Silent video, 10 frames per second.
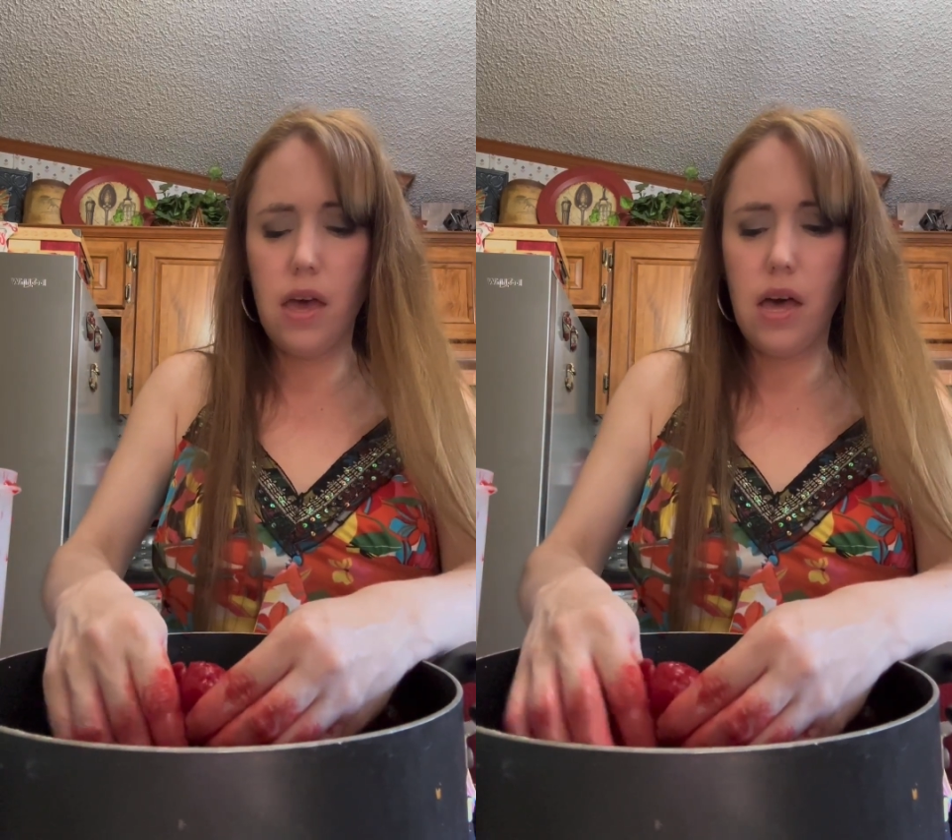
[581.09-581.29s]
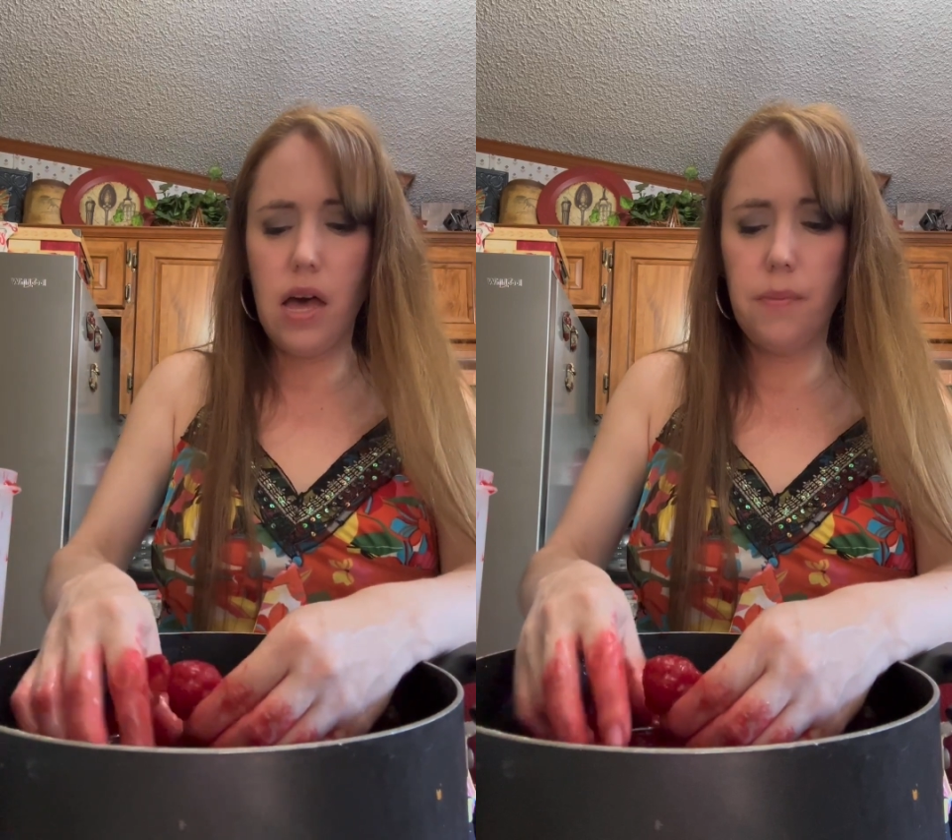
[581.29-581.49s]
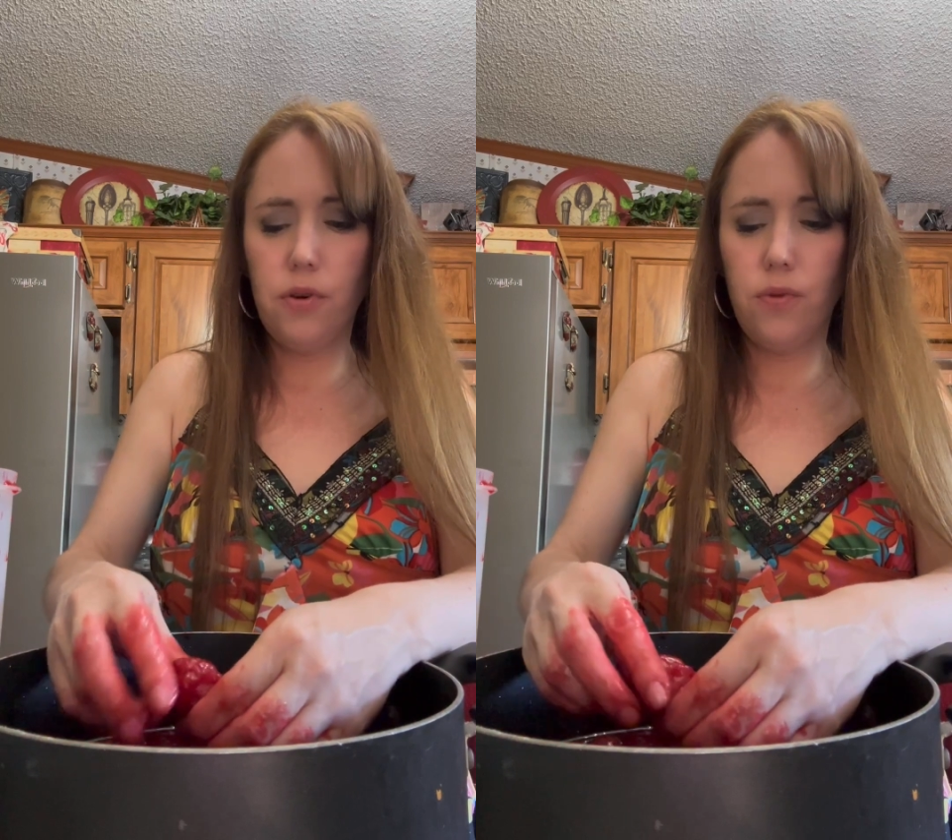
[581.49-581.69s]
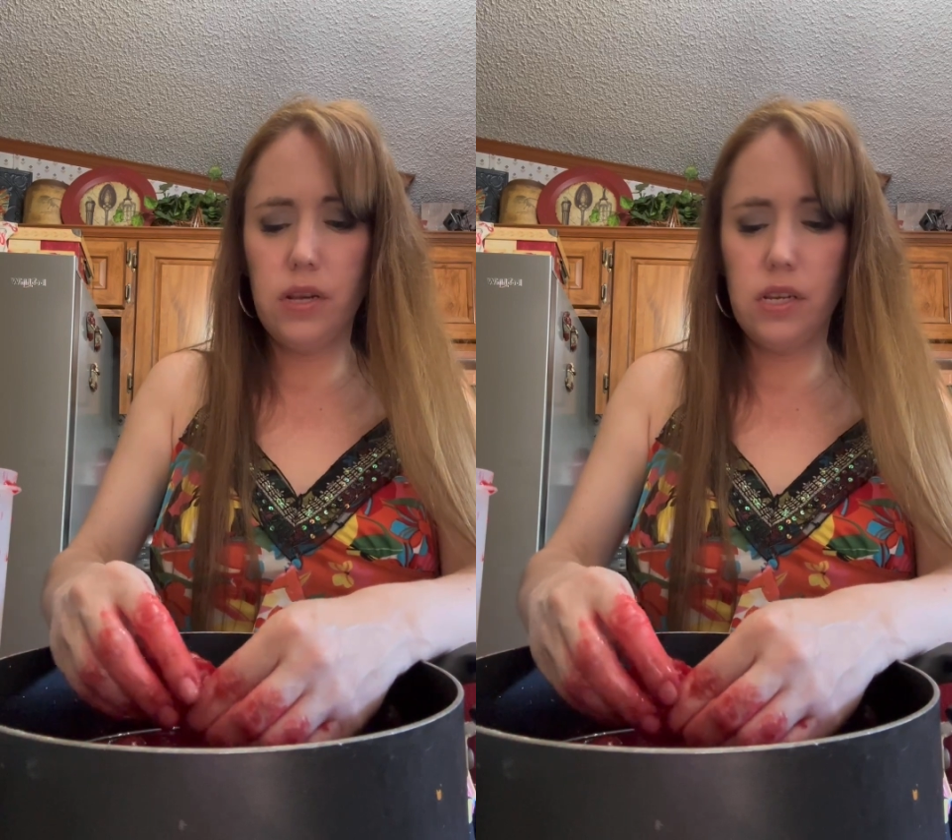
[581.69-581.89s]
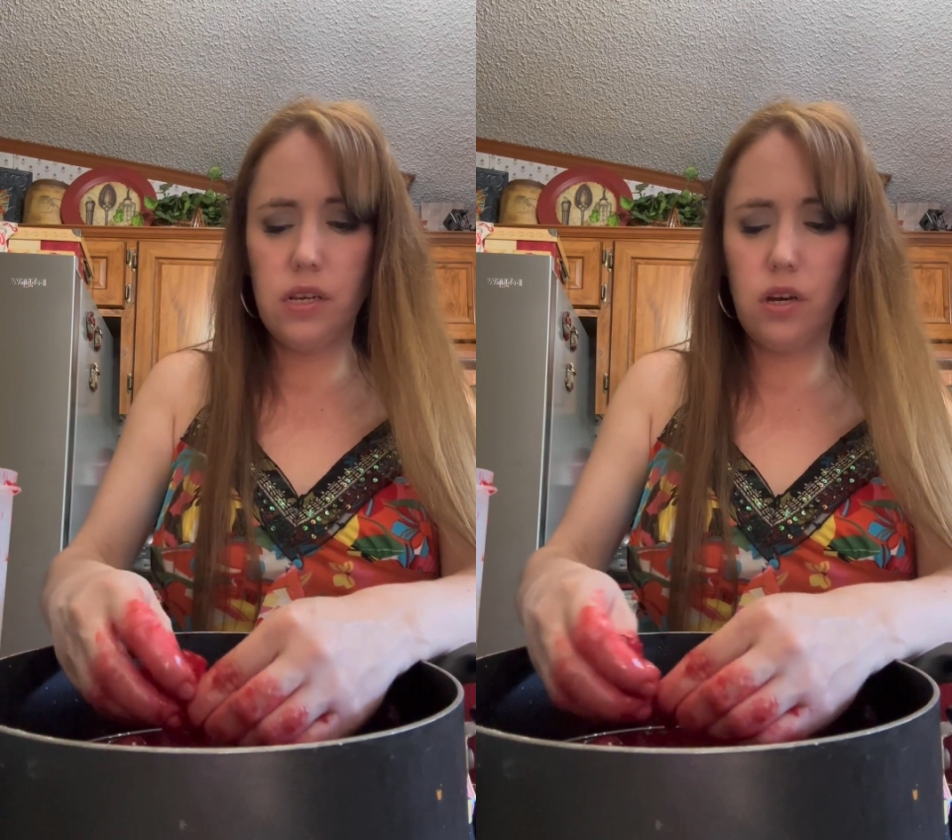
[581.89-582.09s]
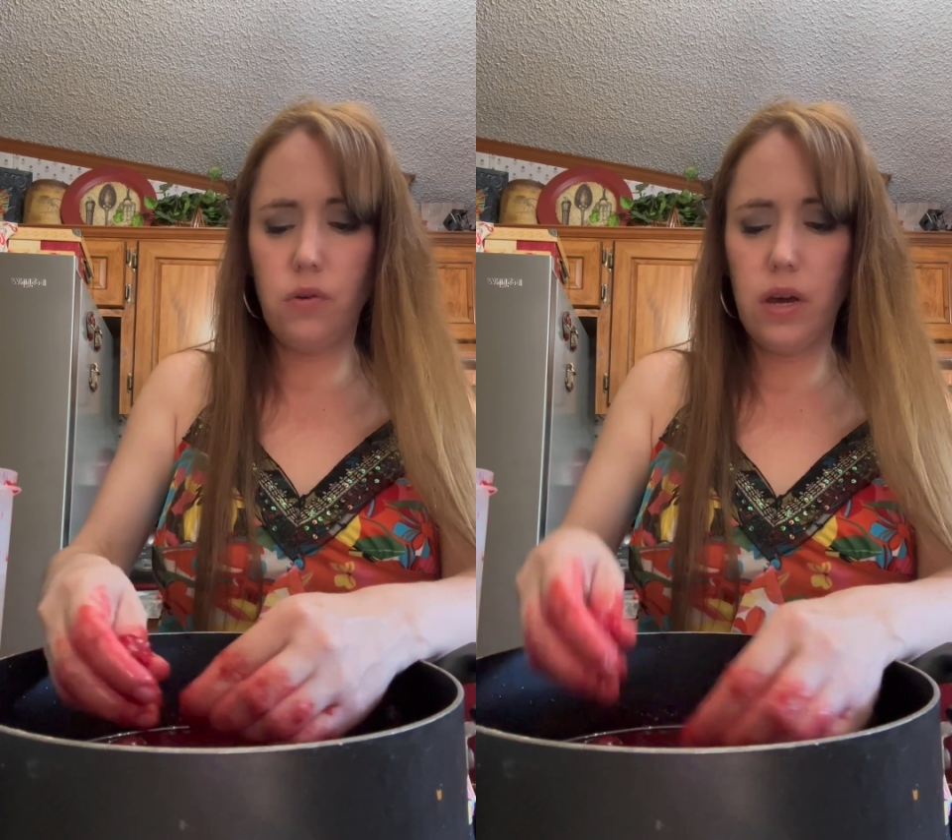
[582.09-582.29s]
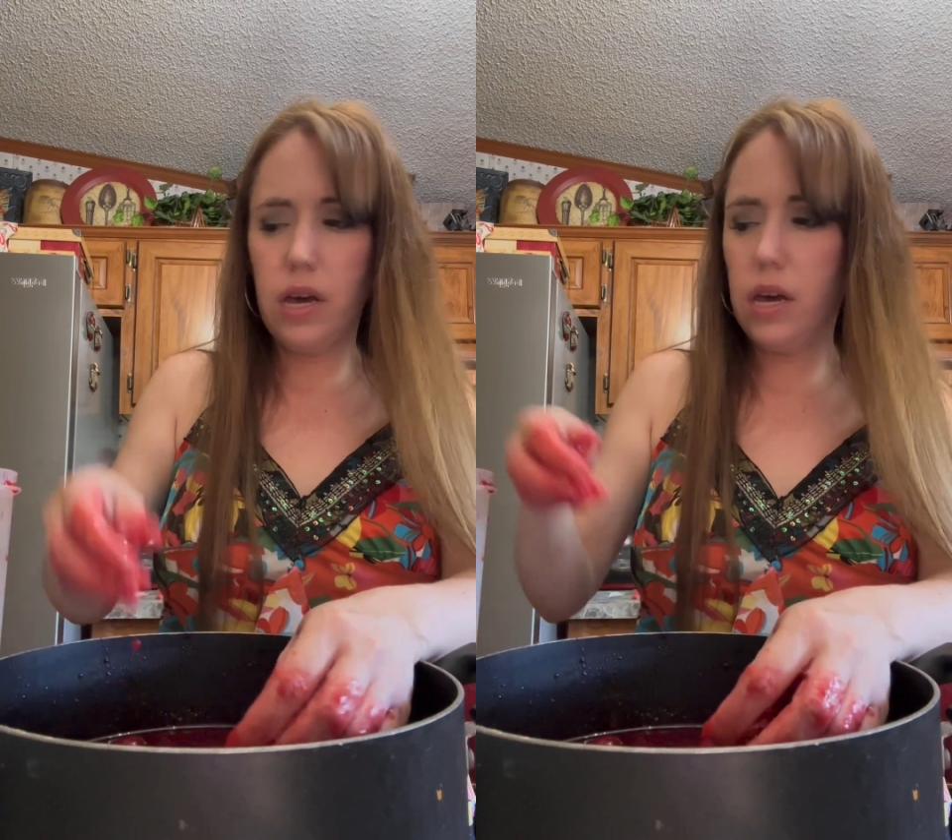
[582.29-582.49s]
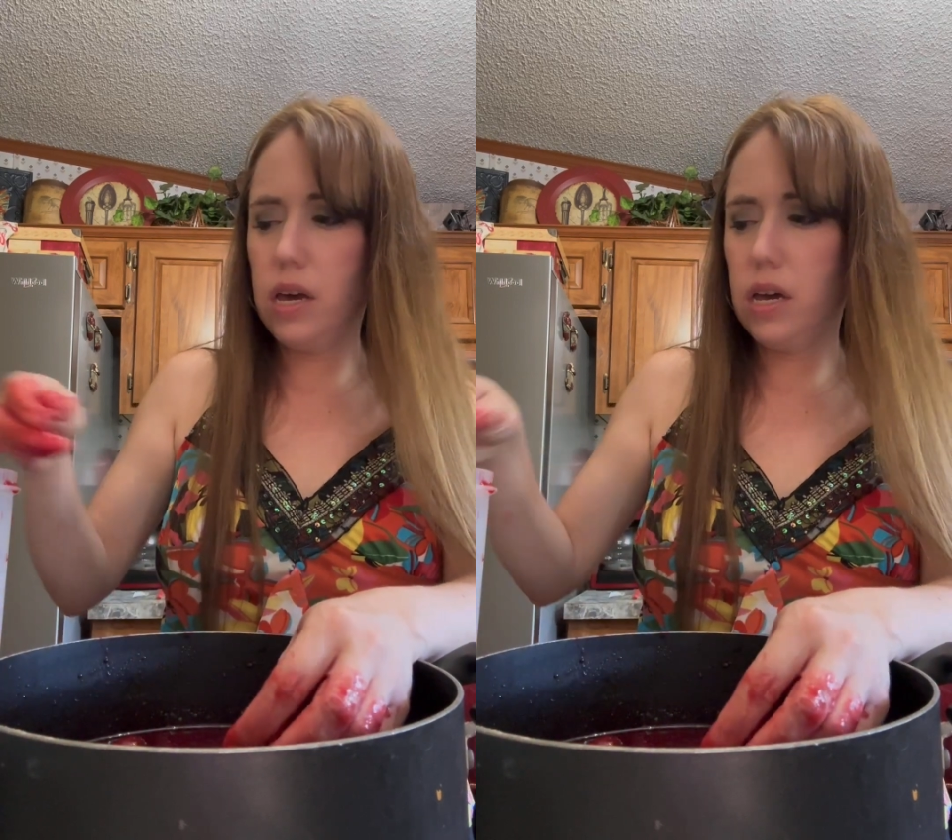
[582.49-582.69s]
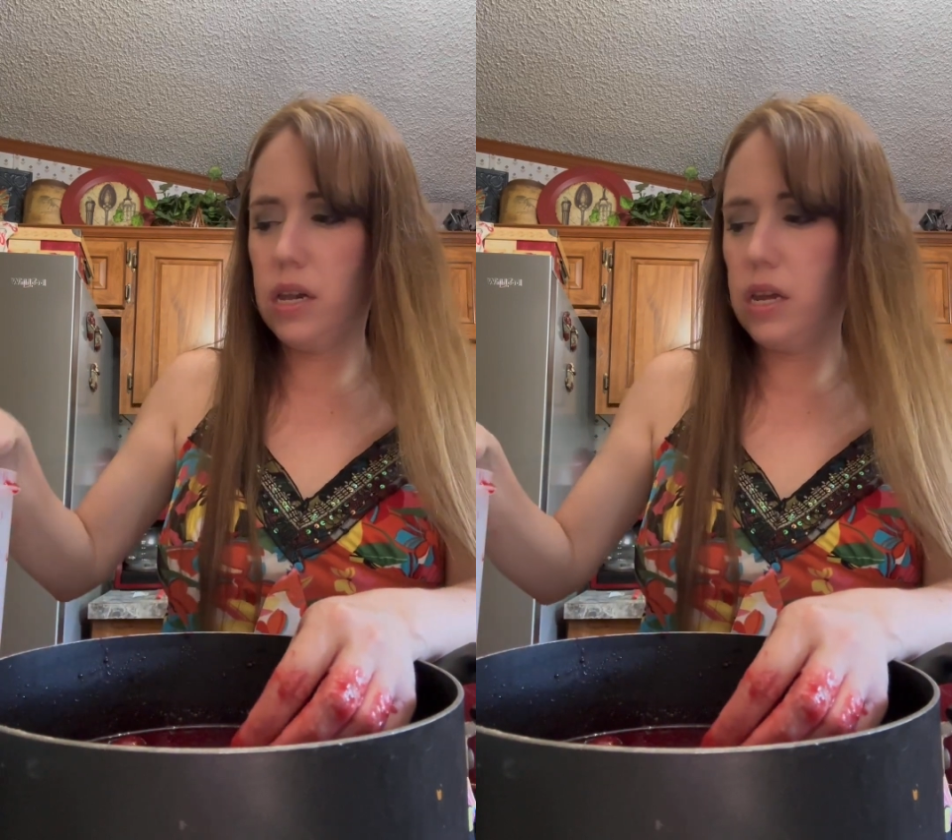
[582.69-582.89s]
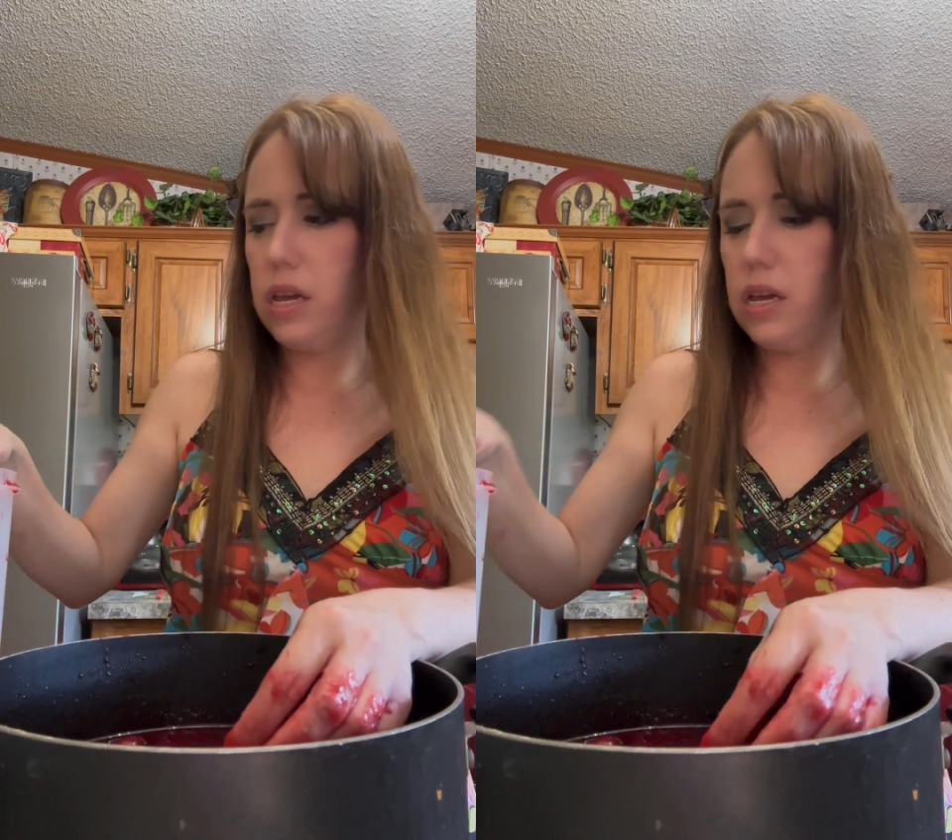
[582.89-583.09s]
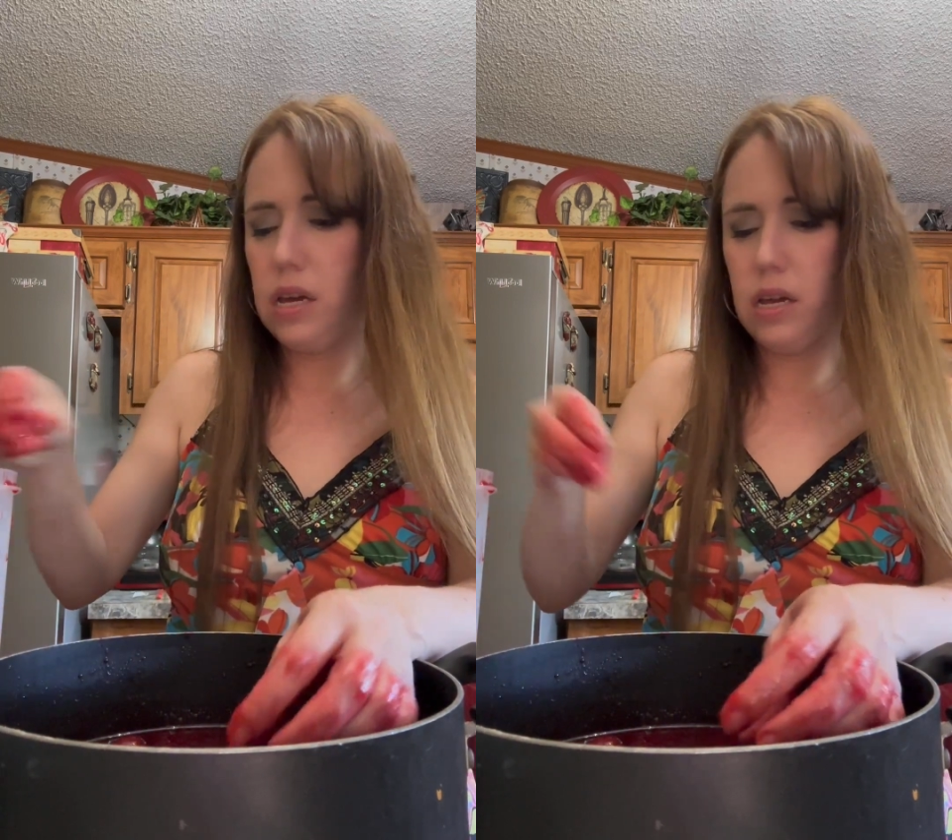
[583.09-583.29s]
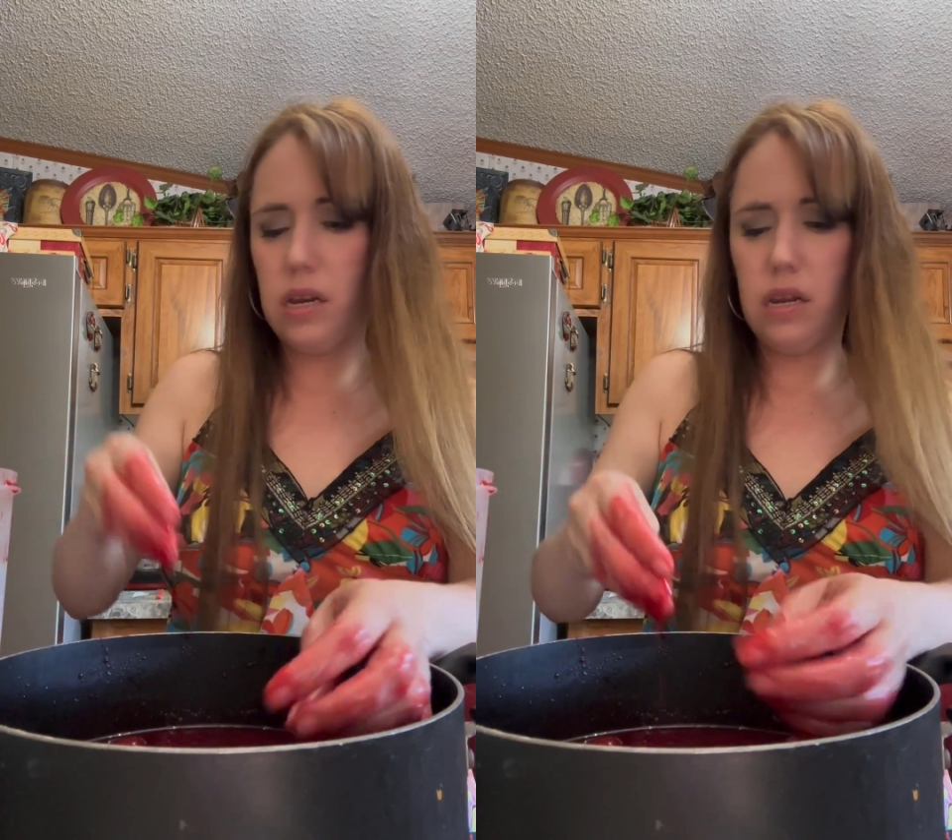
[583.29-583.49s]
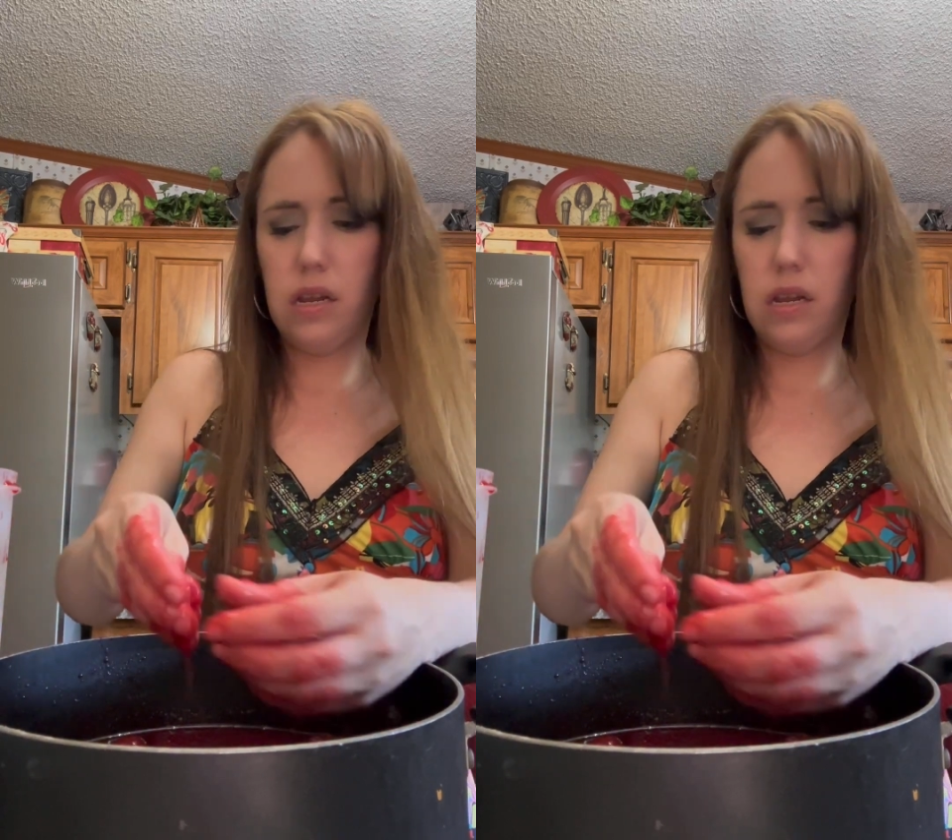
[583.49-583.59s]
I'm going to go ahead and